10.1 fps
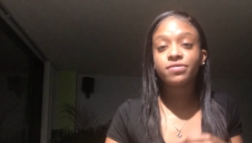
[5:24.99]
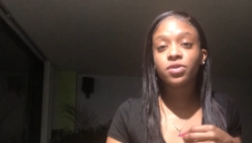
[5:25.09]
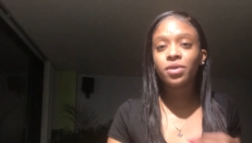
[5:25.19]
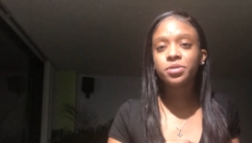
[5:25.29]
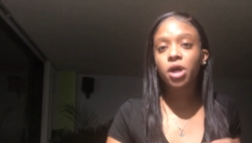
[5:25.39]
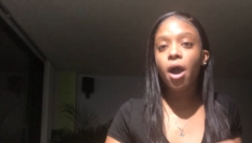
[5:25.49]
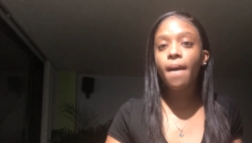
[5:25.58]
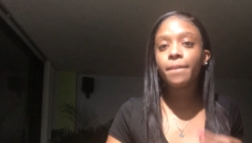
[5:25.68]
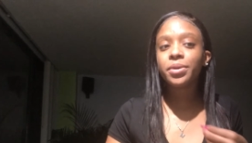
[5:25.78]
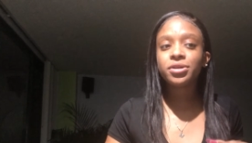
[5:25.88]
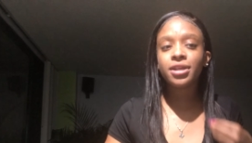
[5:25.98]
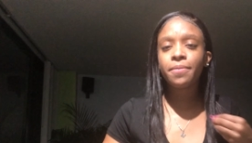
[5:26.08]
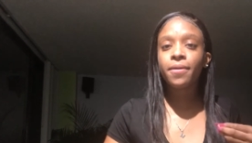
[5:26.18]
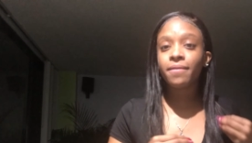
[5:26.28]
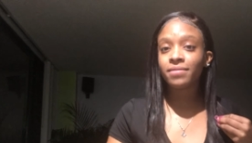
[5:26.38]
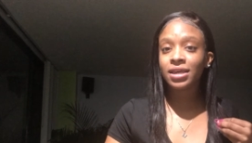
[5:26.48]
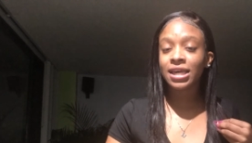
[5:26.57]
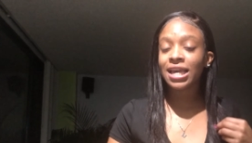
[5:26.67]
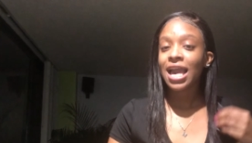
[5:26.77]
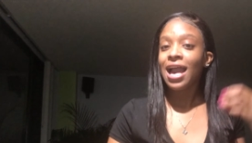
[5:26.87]
So it was all building up on
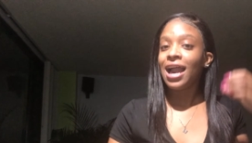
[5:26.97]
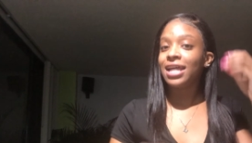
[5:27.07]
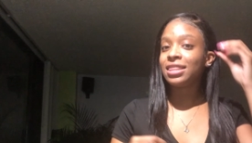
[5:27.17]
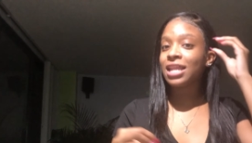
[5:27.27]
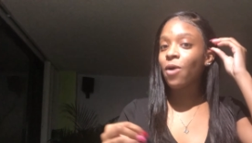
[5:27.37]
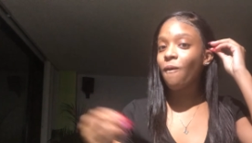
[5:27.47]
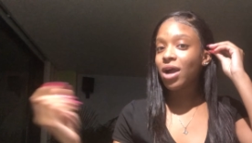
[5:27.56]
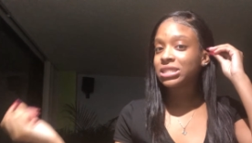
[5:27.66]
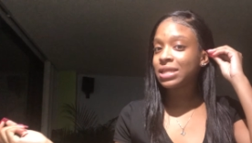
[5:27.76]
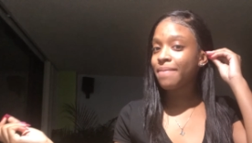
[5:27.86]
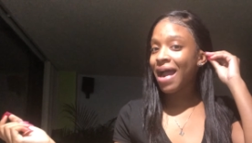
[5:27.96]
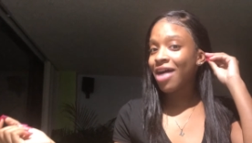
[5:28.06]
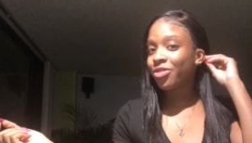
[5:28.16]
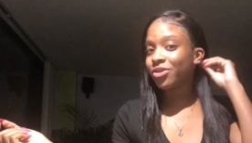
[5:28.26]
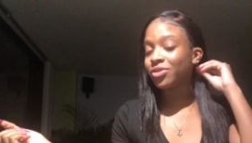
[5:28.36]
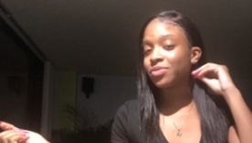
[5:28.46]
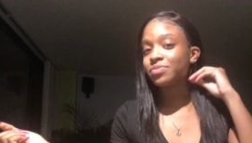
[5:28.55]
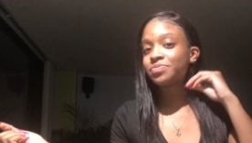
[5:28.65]
me. And then I walked to the bathroom.